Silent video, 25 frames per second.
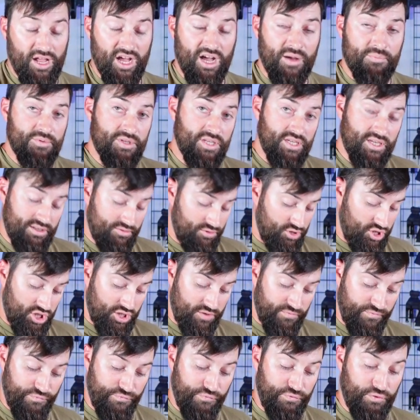optic
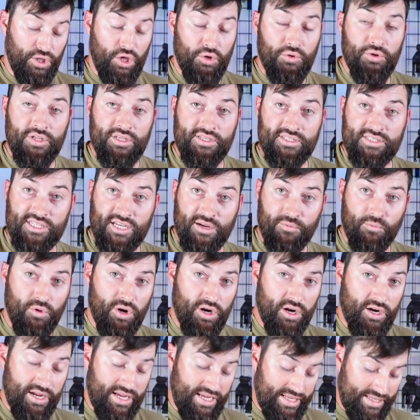just floating
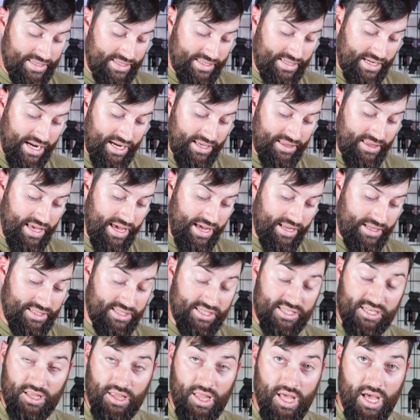somewhere inside that
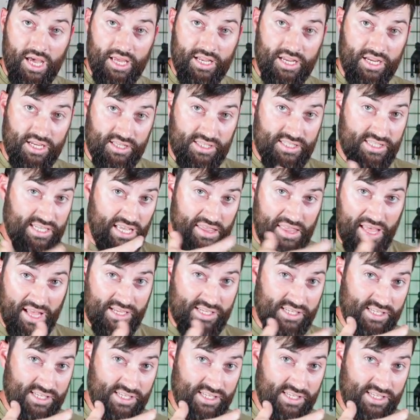slot, inside that